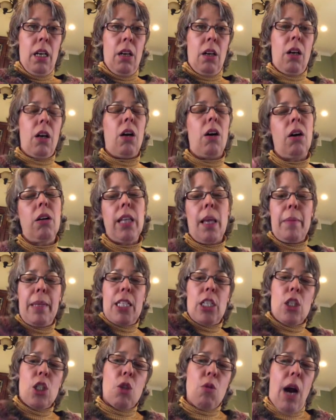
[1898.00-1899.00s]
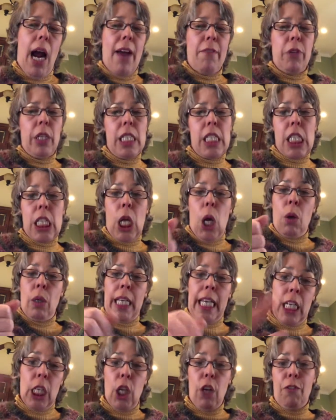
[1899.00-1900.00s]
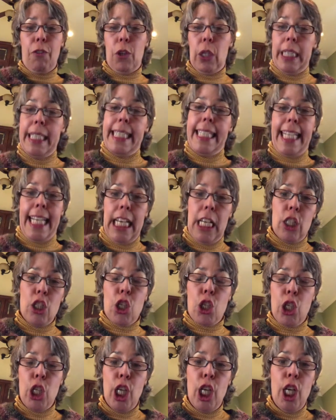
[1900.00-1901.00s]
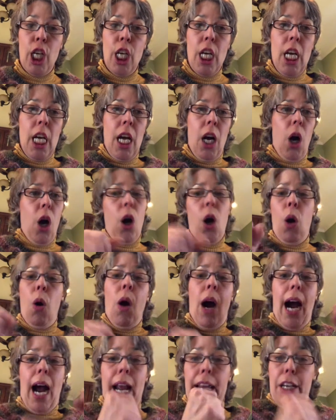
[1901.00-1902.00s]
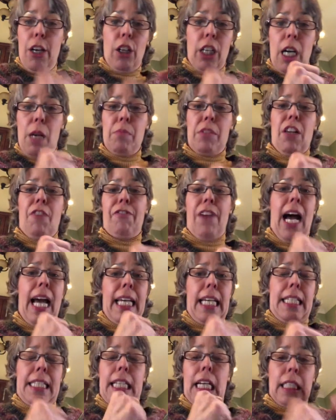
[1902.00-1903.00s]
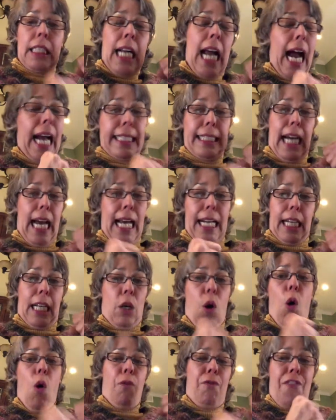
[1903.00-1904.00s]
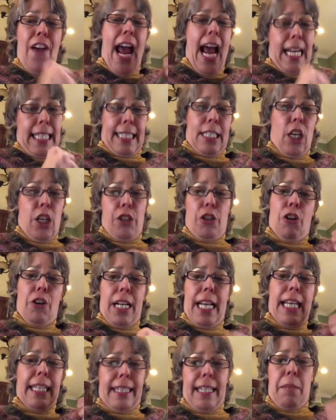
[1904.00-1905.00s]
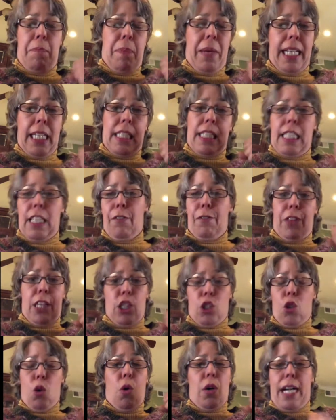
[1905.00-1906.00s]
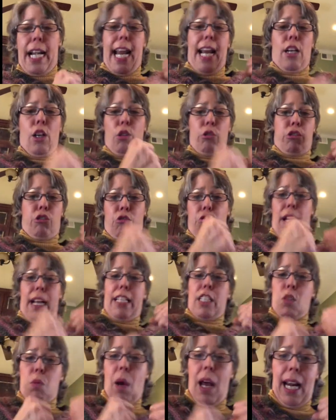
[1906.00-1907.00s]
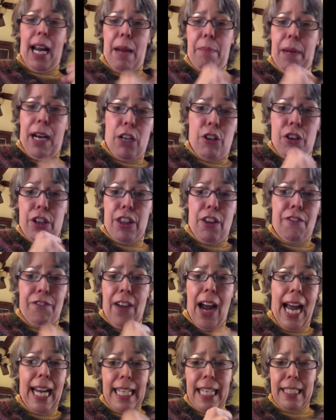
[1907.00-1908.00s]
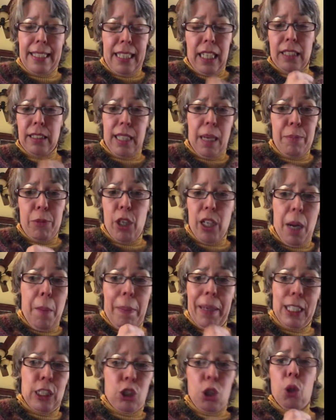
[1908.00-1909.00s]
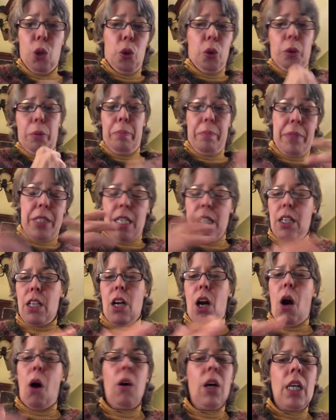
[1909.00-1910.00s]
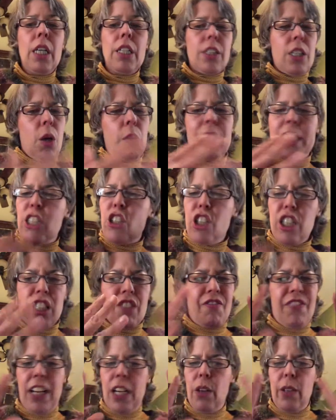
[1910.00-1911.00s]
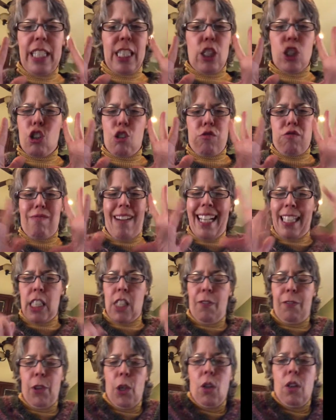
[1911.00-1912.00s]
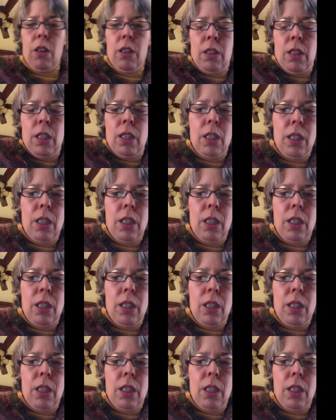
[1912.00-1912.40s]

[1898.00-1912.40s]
oh, let me just drive real slowly and look for a ditch. Uh oh, here comes a viaduct. I gotta go fast underneath it because if the tornado strikes while I'm under the viaduct, I'm gonna be doomed, you know? So it's just very stressful.